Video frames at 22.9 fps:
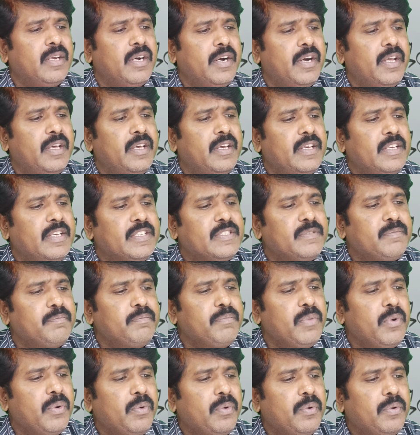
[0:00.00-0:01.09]
that is
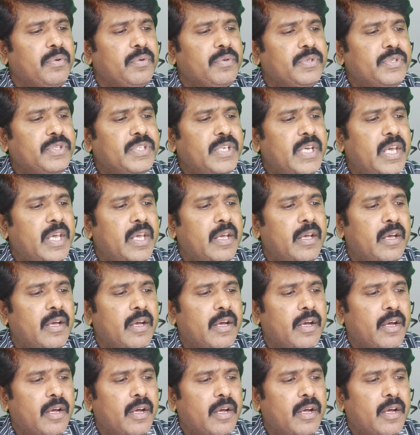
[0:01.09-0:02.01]
mu g